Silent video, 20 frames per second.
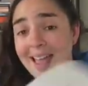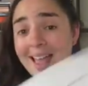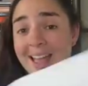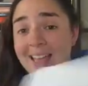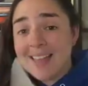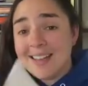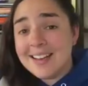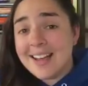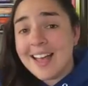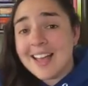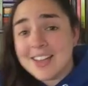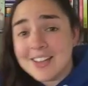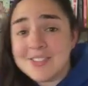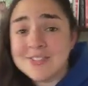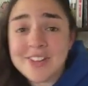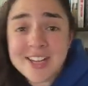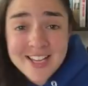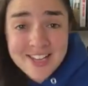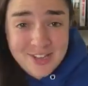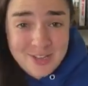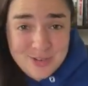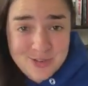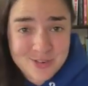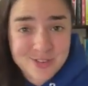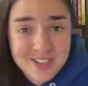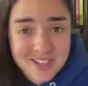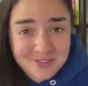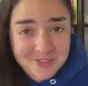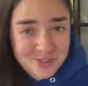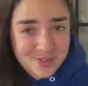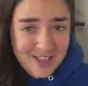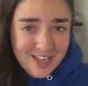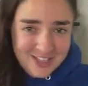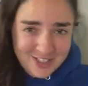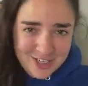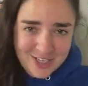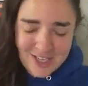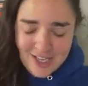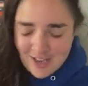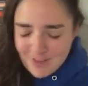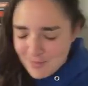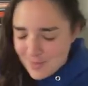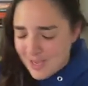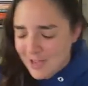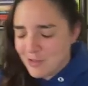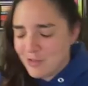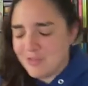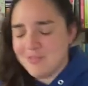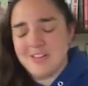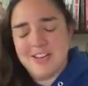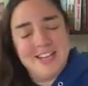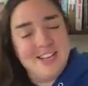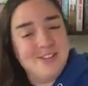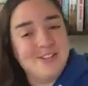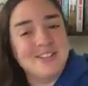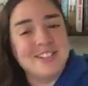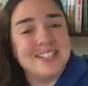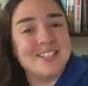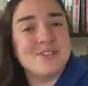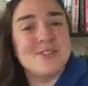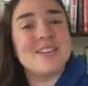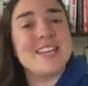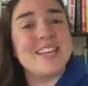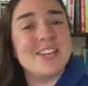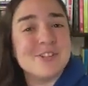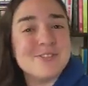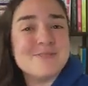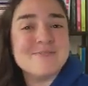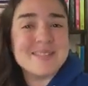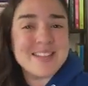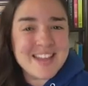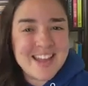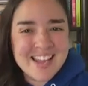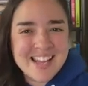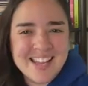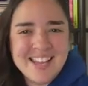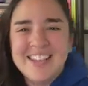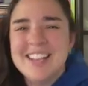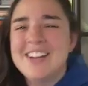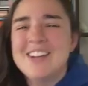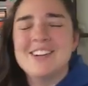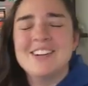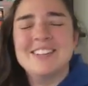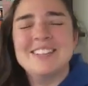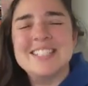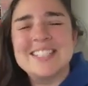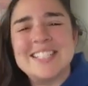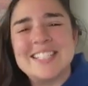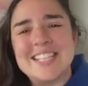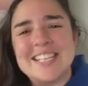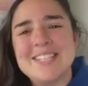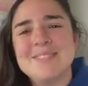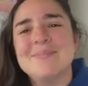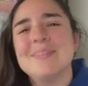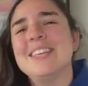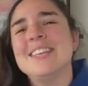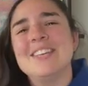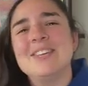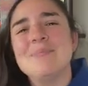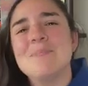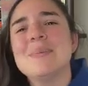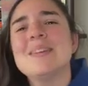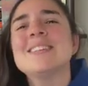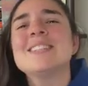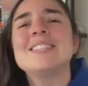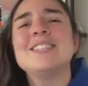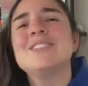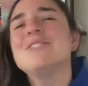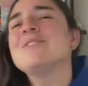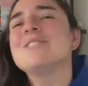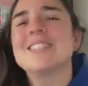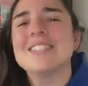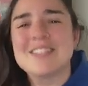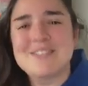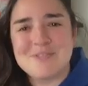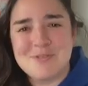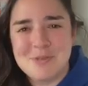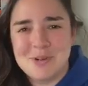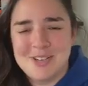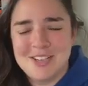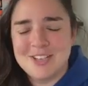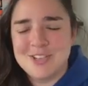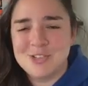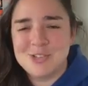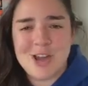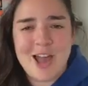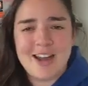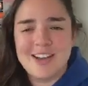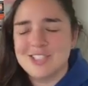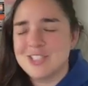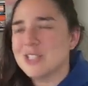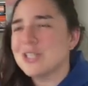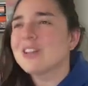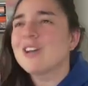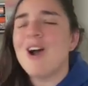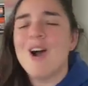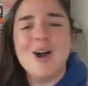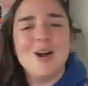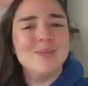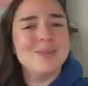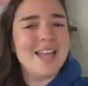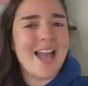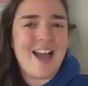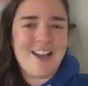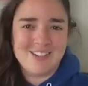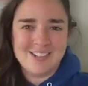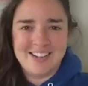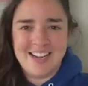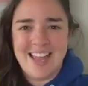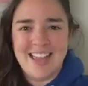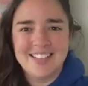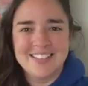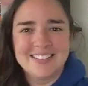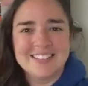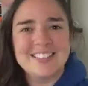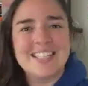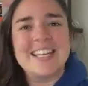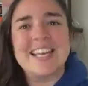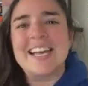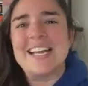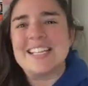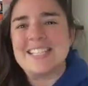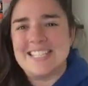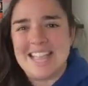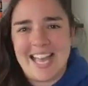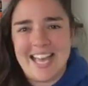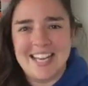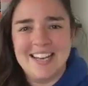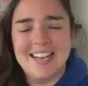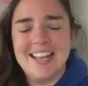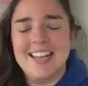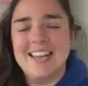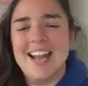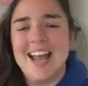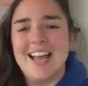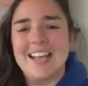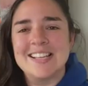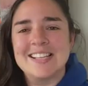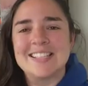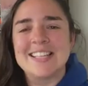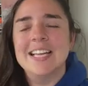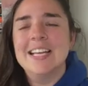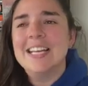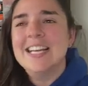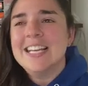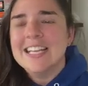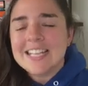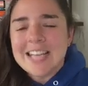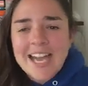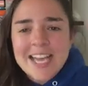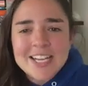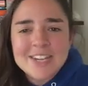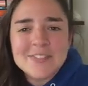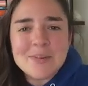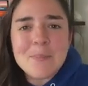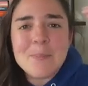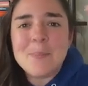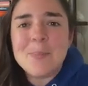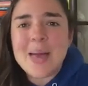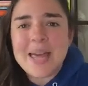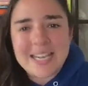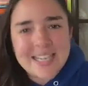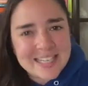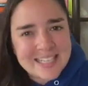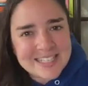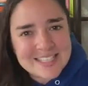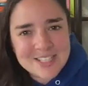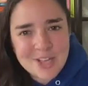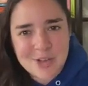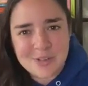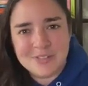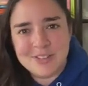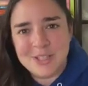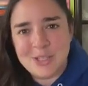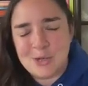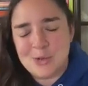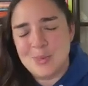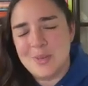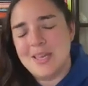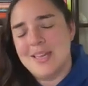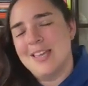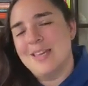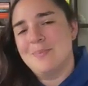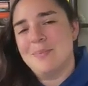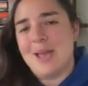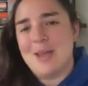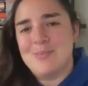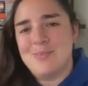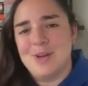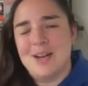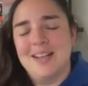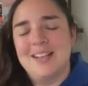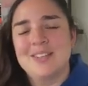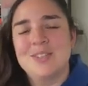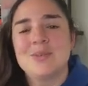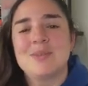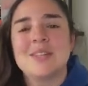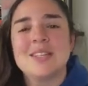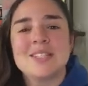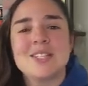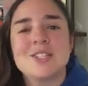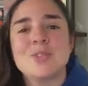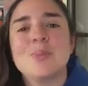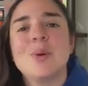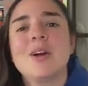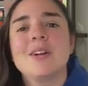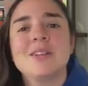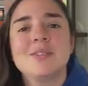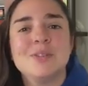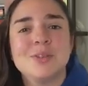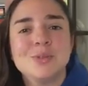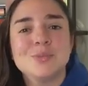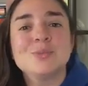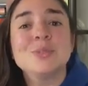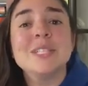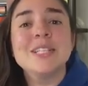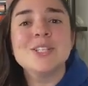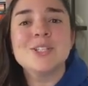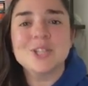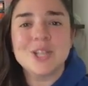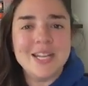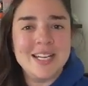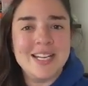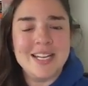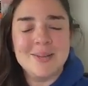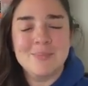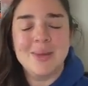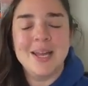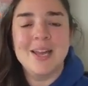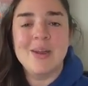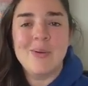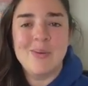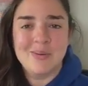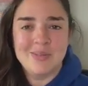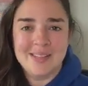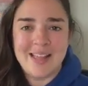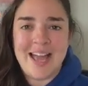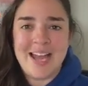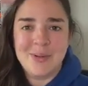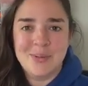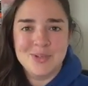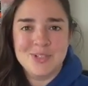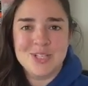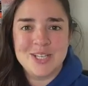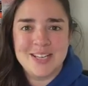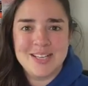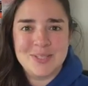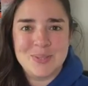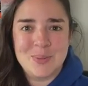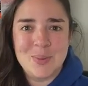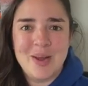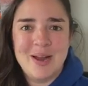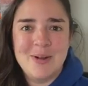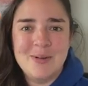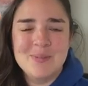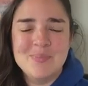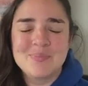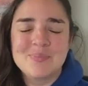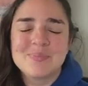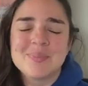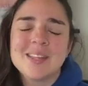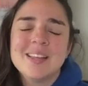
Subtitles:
And I invite you, if you catch any of my other videos and you hear me or see me misusing the word strategy, call me out on it. Like I said, it has kind of embedded itself a little bit in my brain. So this is part of a retraining my own languaging as well.